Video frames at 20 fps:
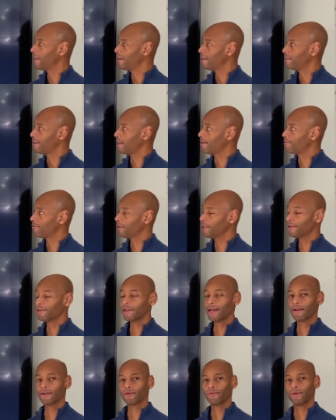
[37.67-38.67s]
they figured
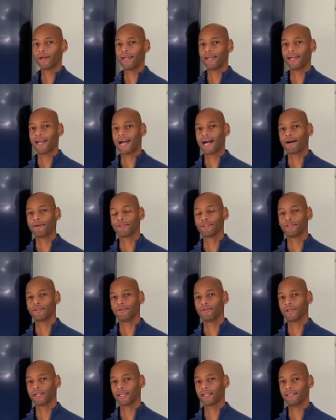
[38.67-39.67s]
out a way how to do
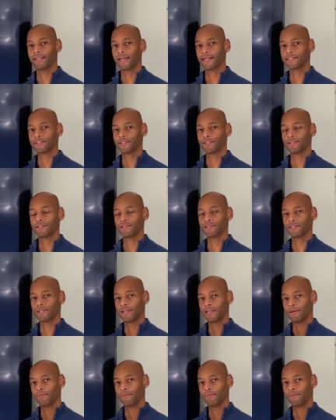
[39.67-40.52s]
the connections